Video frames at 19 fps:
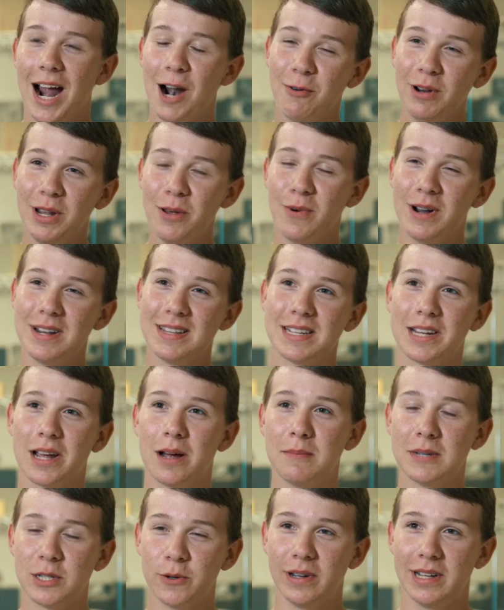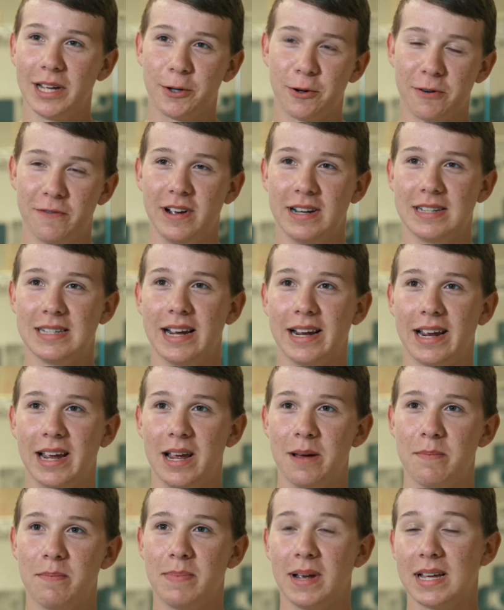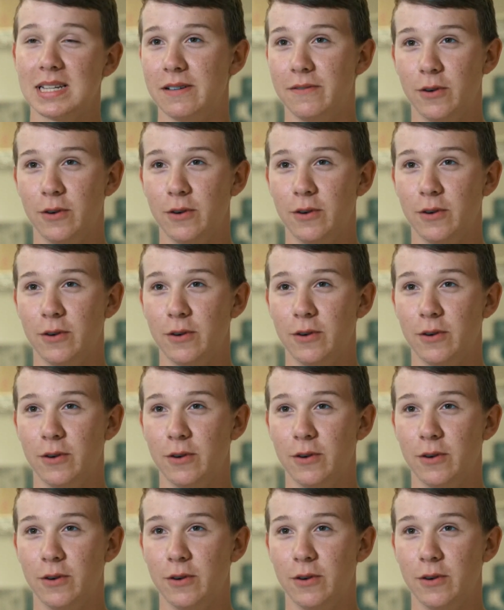I really wanted to come to Electrify Tech Camp because